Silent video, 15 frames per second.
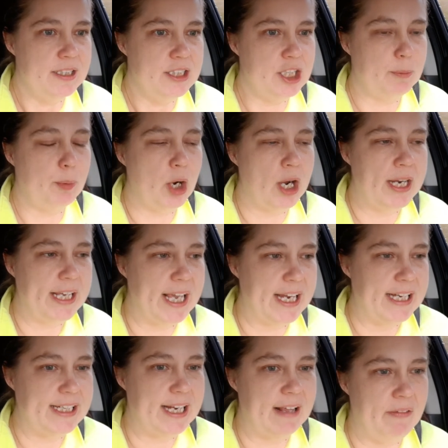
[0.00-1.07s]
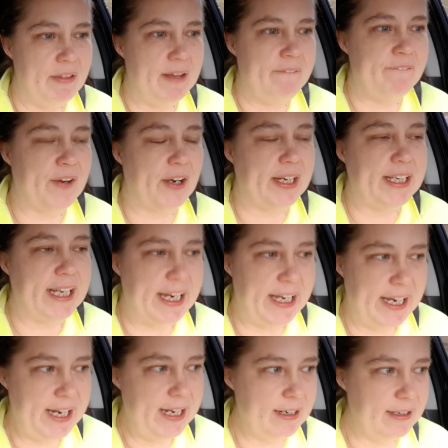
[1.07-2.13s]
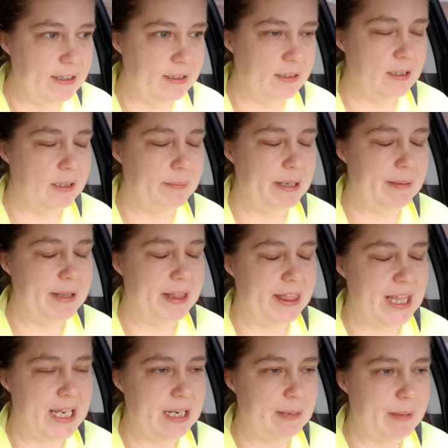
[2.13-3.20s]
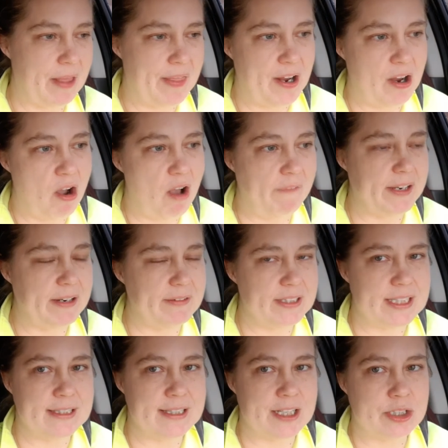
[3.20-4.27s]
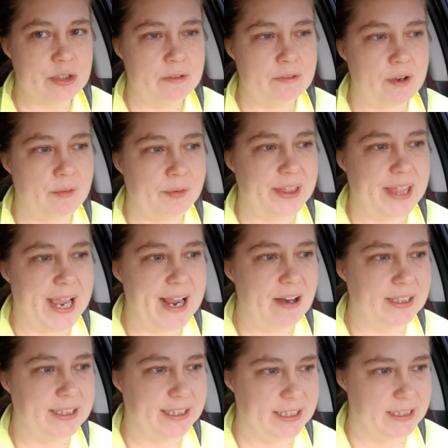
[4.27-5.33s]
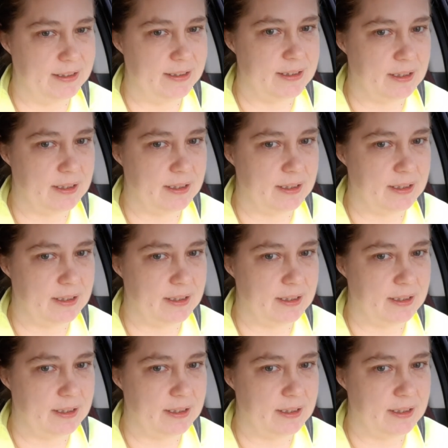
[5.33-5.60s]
to bring it, and then forget it. I mean, I've been thinking about that coffee ever since I drove off without it.